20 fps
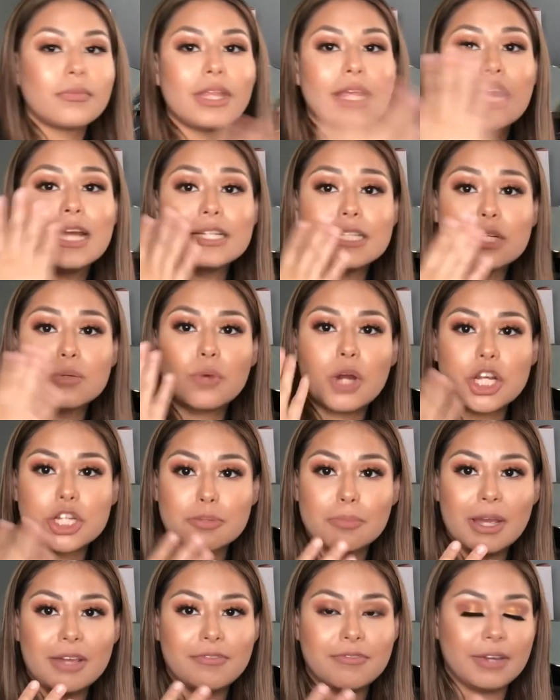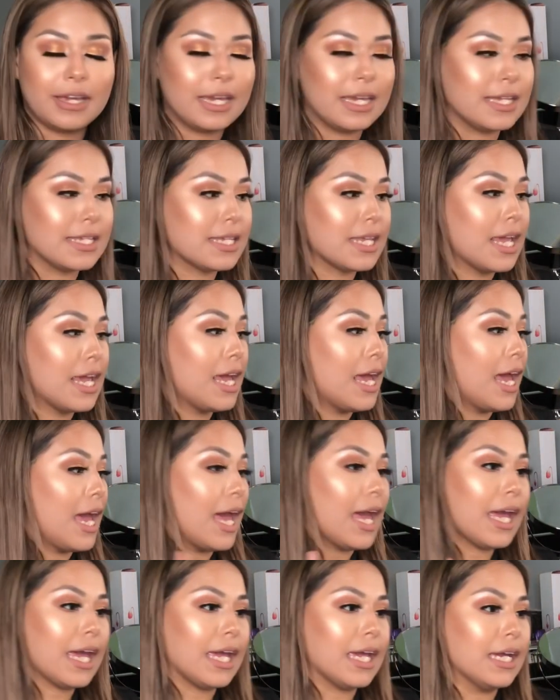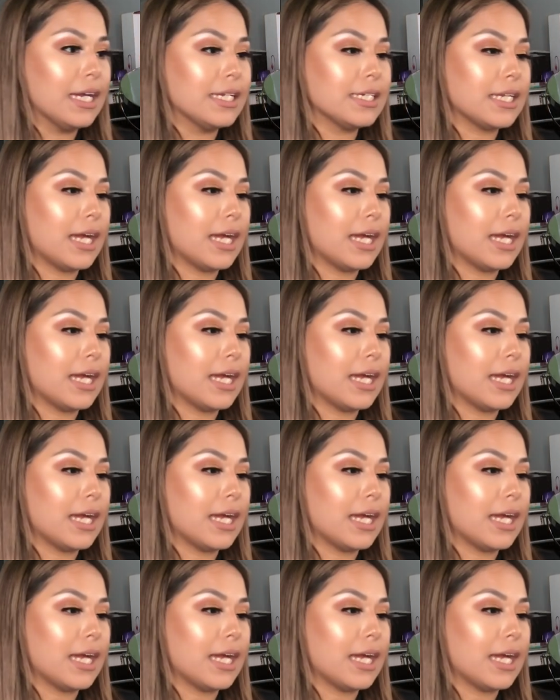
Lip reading: I did wash my face, and